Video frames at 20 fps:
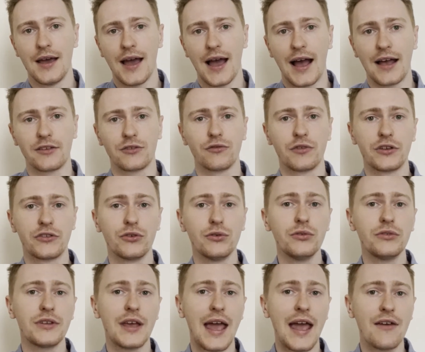As a
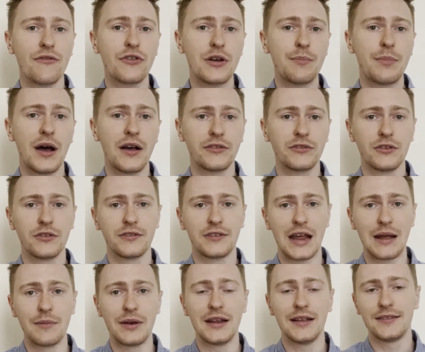result, every personal
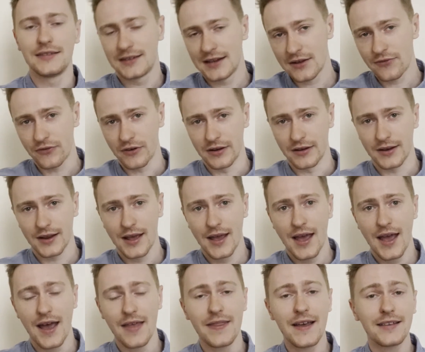statement is different,
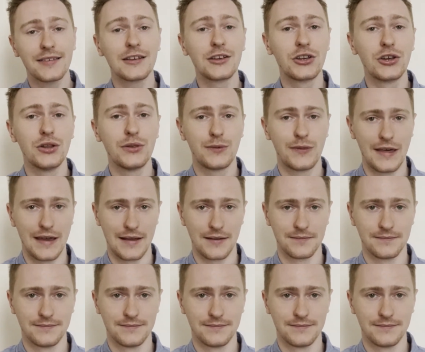and that's a good thing.